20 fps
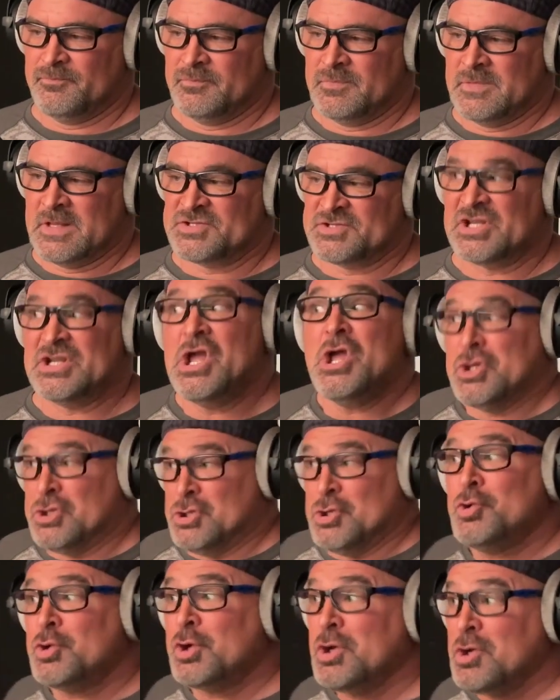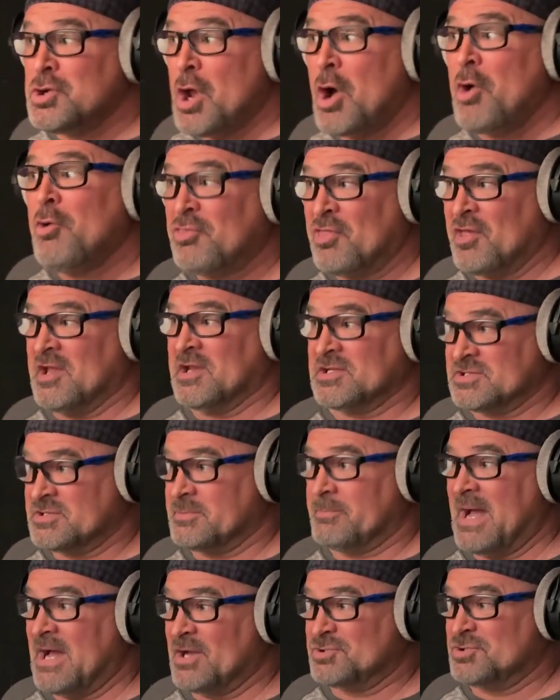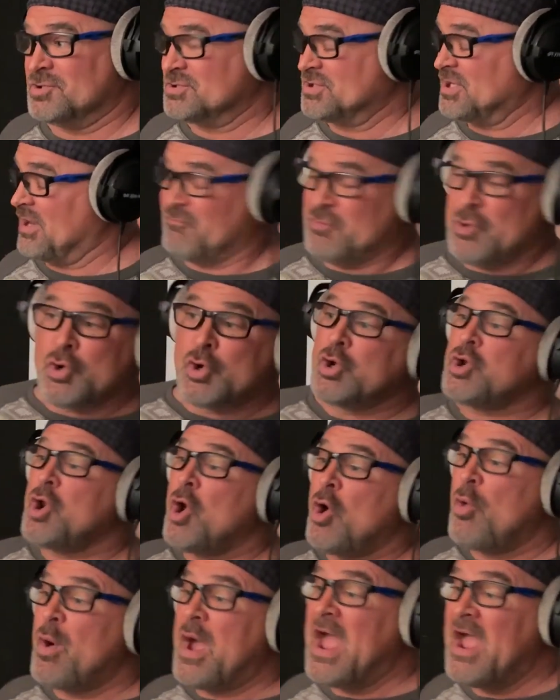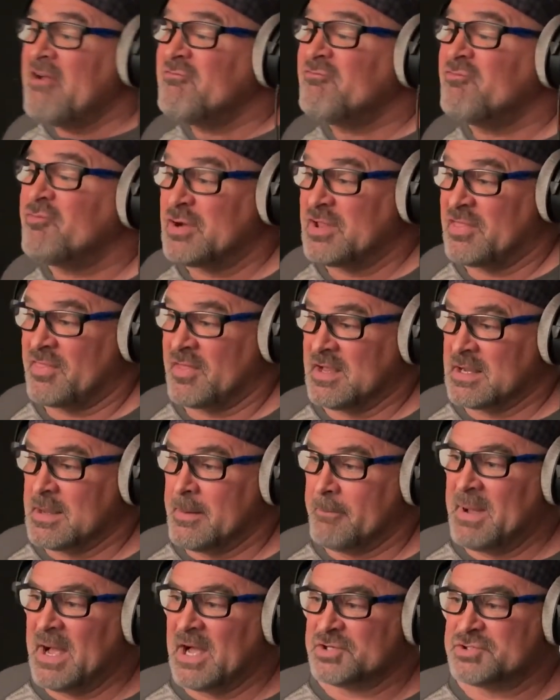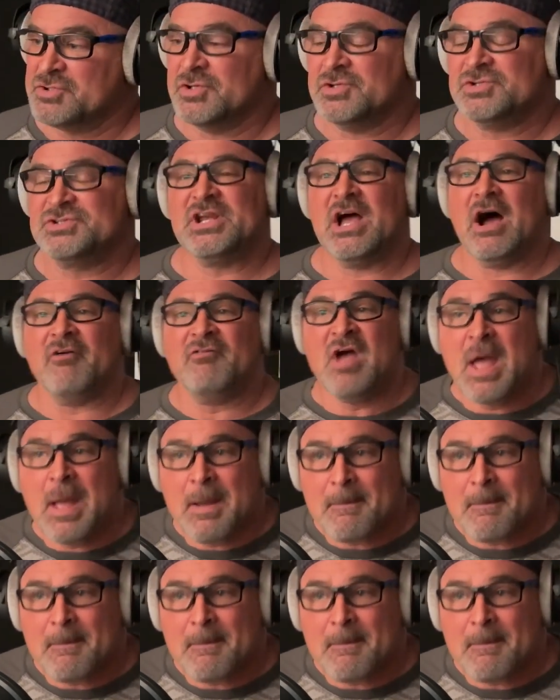See, you can know things about yourself. You can know everything about yourself.